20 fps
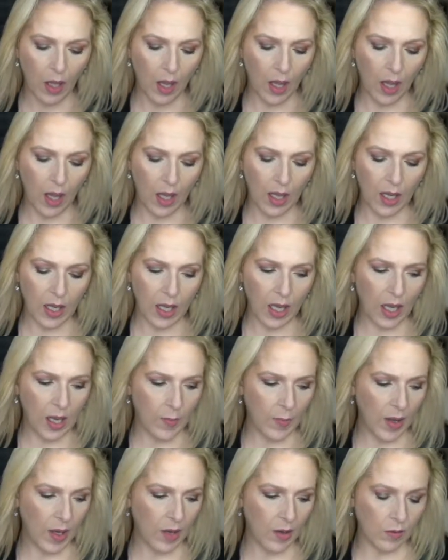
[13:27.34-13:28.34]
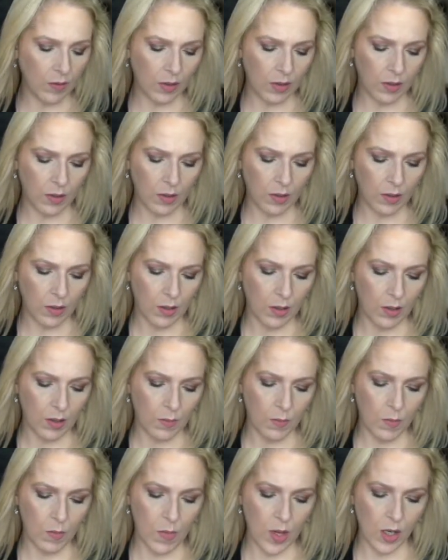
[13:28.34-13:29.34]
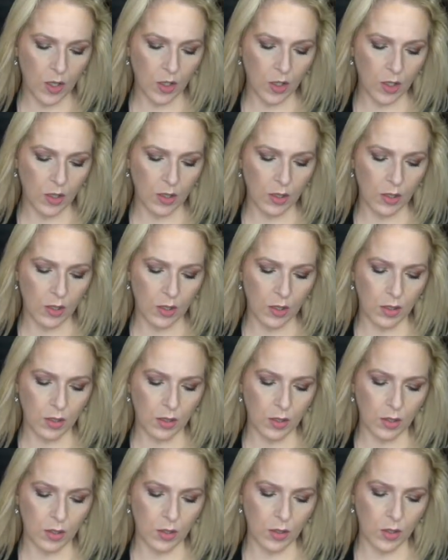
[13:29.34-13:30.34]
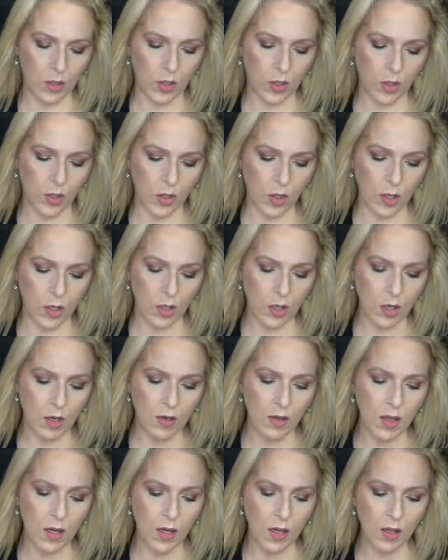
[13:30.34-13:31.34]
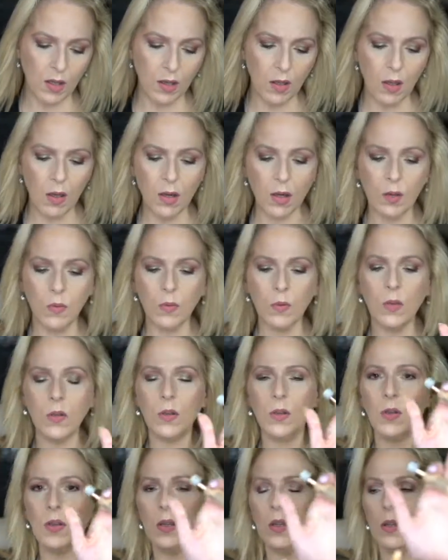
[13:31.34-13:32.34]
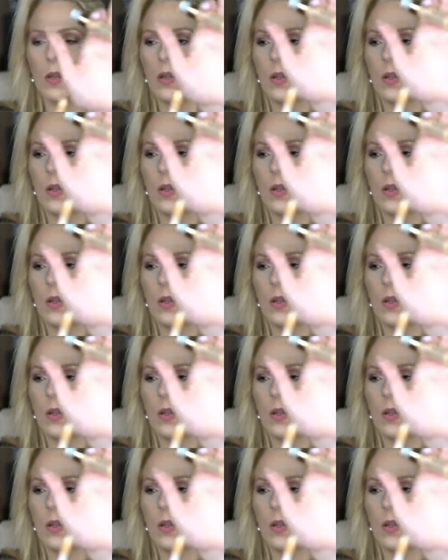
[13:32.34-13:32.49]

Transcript: and it came out much darker than I thought it would.